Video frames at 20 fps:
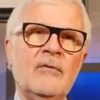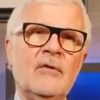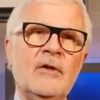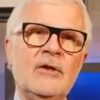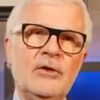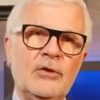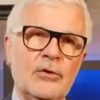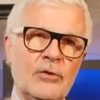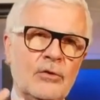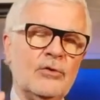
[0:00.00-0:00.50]

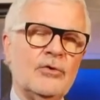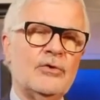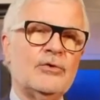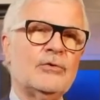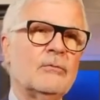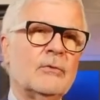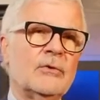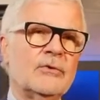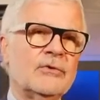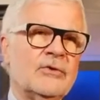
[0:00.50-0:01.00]
The
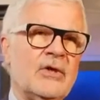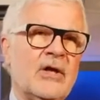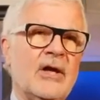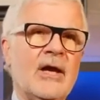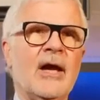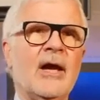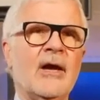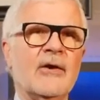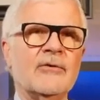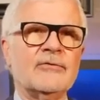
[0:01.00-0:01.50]
usual
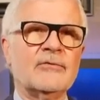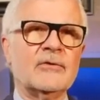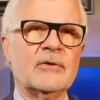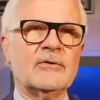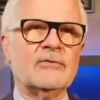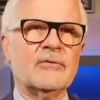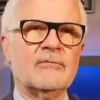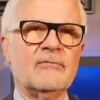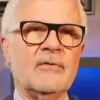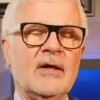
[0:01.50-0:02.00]
test
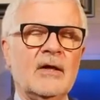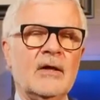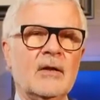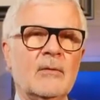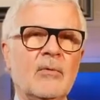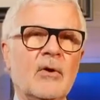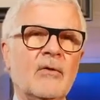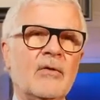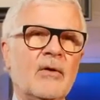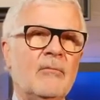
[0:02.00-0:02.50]
that's
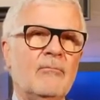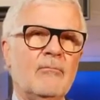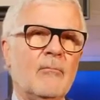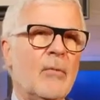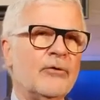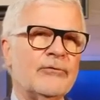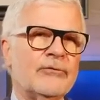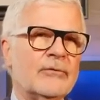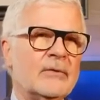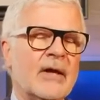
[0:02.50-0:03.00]
available in
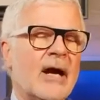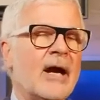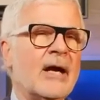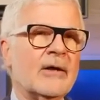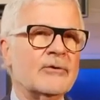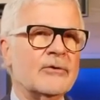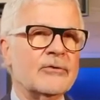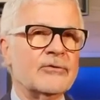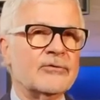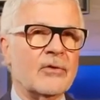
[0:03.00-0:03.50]
most
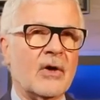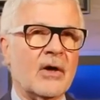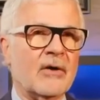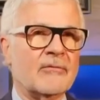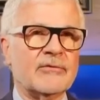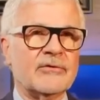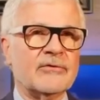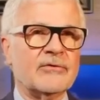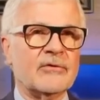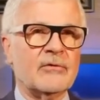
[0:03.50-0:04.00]
doctors'
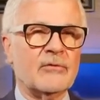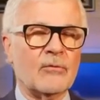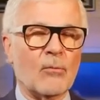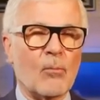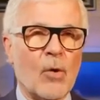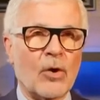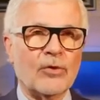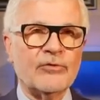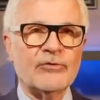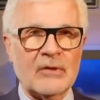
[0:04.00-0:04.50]
offices
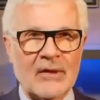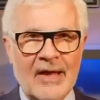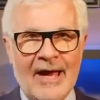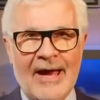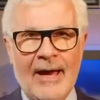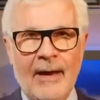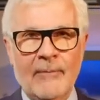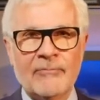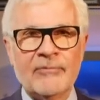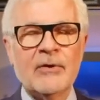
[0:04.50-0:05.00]
and most
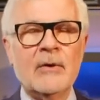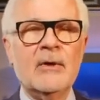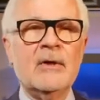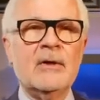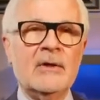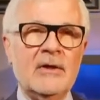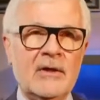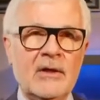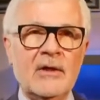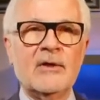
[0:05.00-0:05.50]
labs
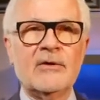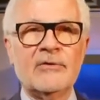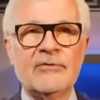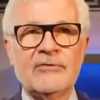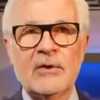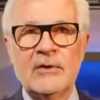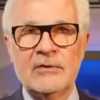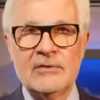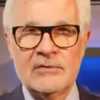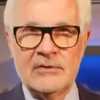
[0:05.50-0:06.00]

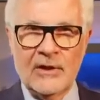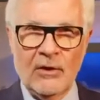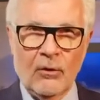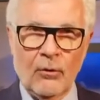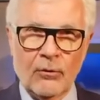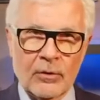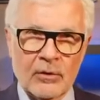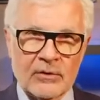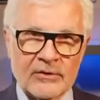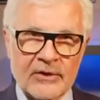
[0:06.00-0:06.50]
is
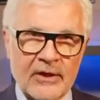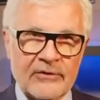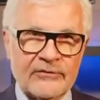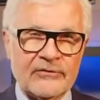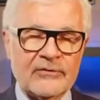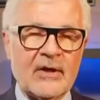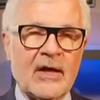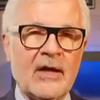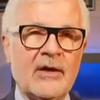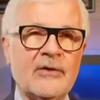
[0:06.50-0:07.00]
total
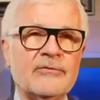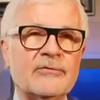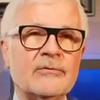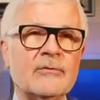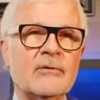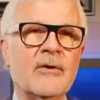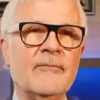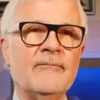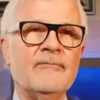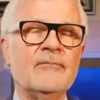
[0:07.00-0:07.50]

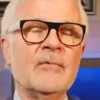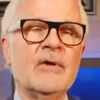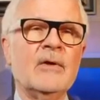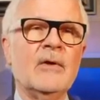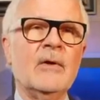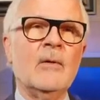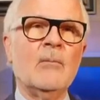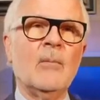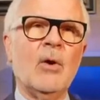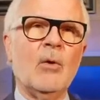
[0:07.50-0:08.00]
testosterone.
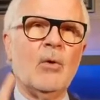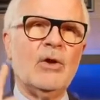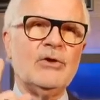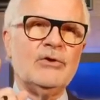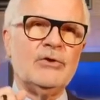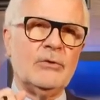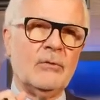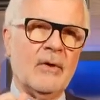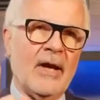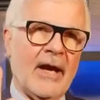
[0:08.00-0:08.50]
But
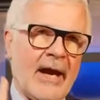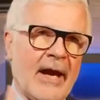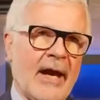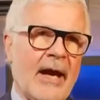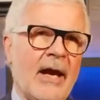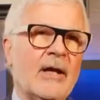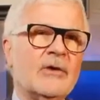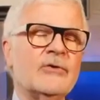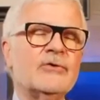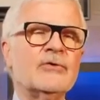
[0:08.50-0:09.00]
what you
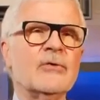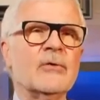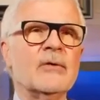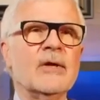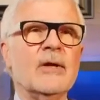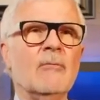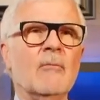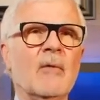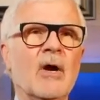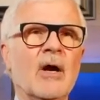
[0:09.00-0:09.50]

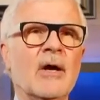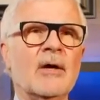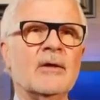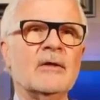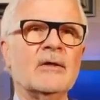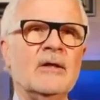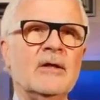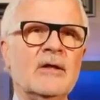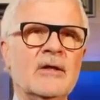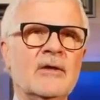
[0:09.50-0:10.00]
actually
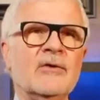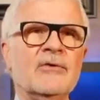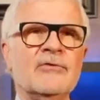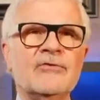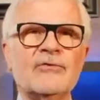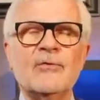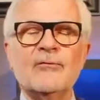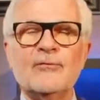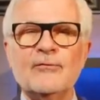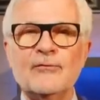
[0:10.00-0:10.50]
want
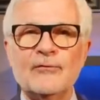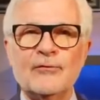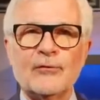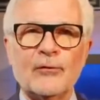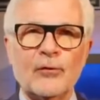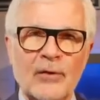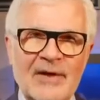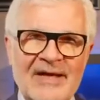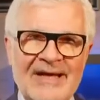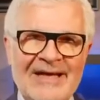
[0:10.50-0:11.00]
is
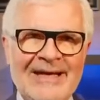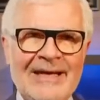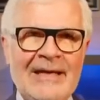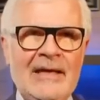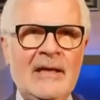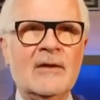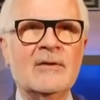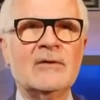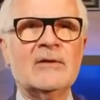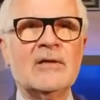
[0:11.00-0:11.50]

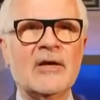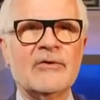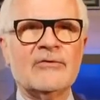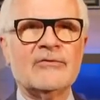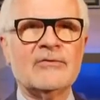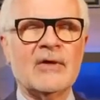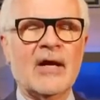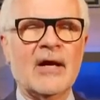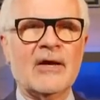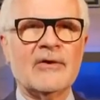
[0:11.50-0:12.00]
free
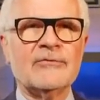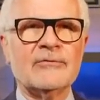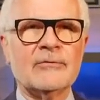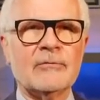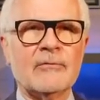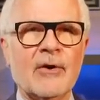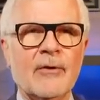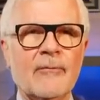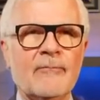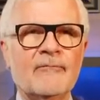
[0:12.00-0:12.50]

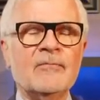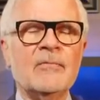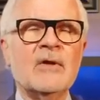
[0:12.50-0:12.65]
testosterone.